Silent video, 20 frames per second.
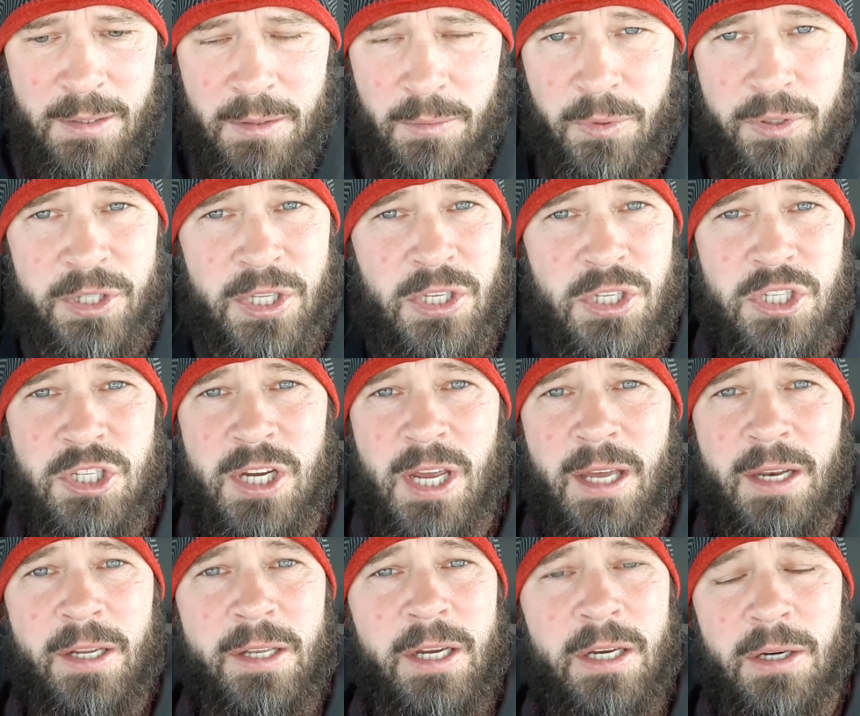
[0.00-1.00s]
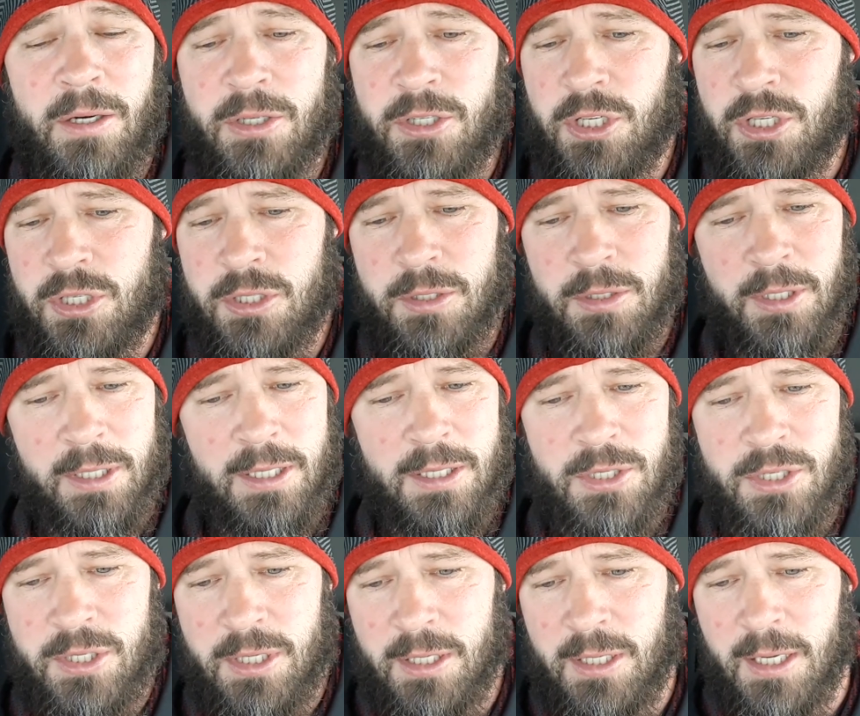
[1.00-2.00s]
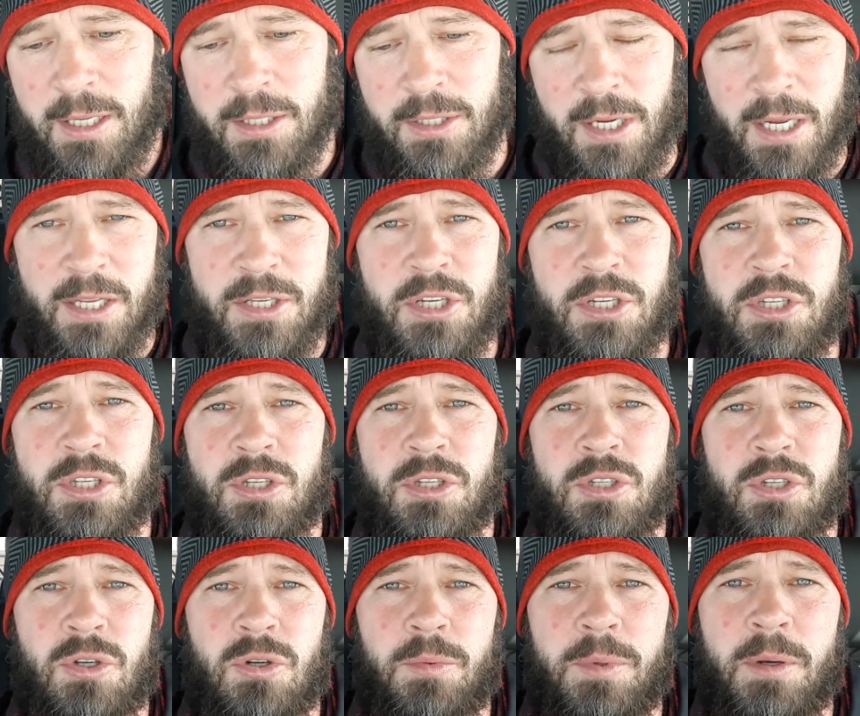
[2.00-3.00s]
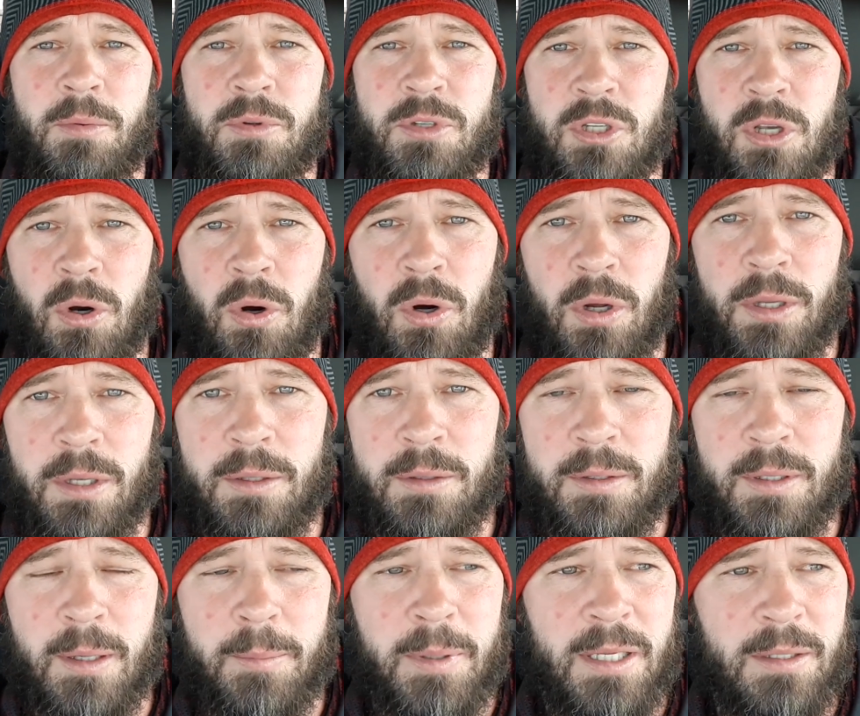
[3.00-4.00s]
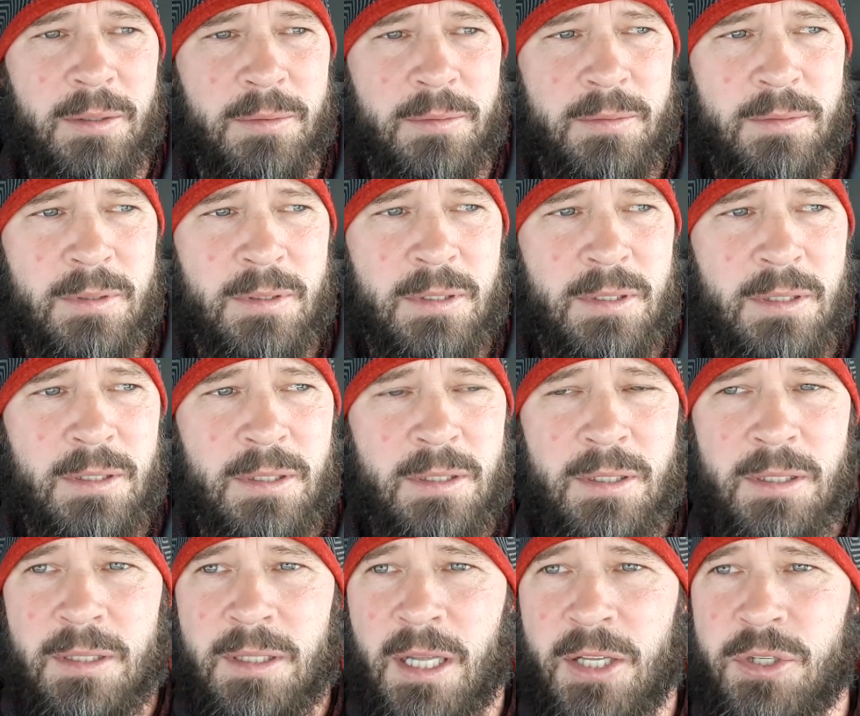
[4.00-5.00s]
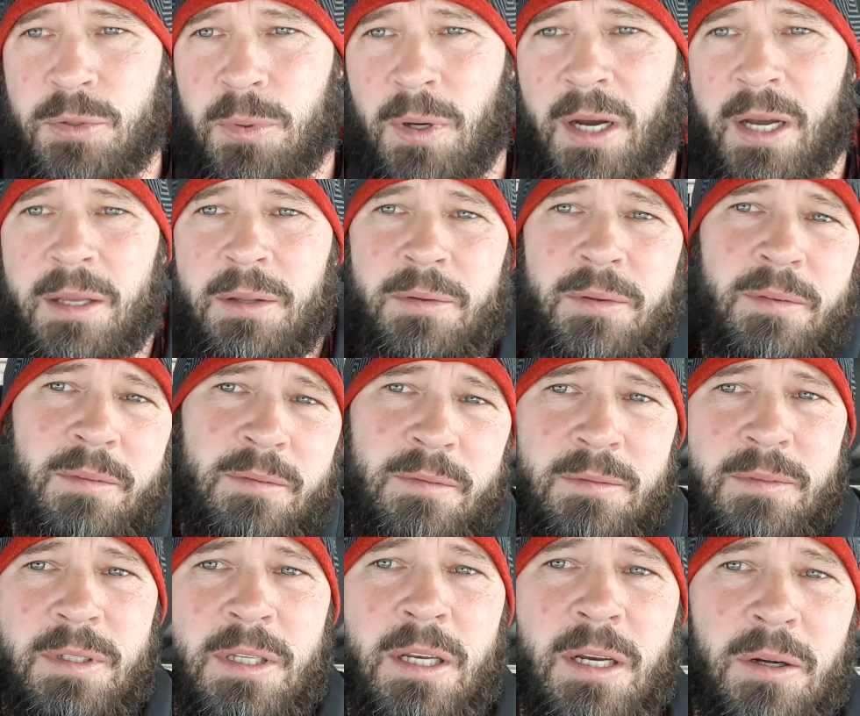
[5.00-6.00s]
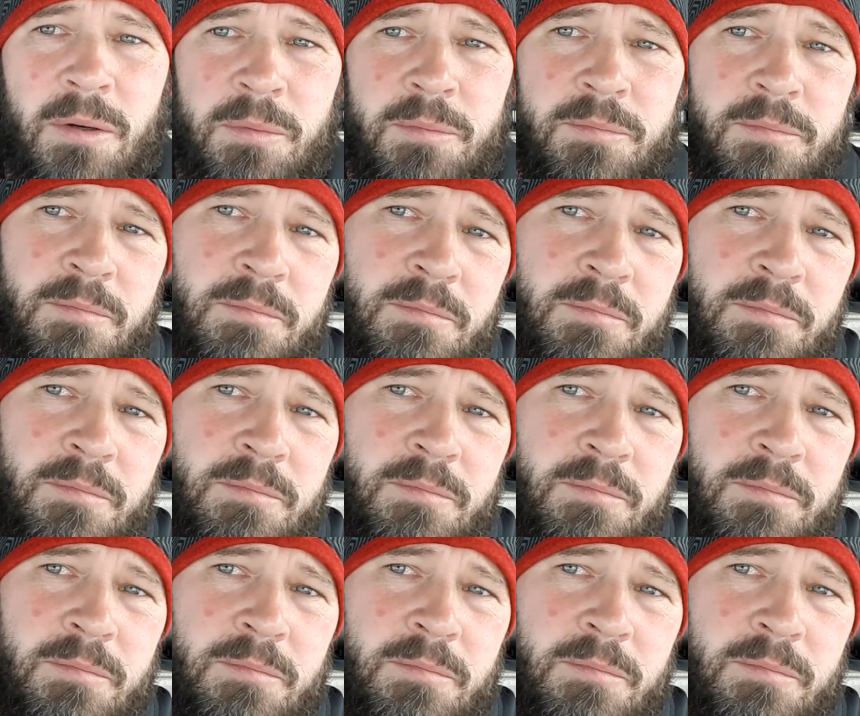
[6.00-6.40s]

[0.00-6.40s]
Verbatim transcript: with this channel here, just like I said, I, I just assumed it was gone. I mean, that's why, you know,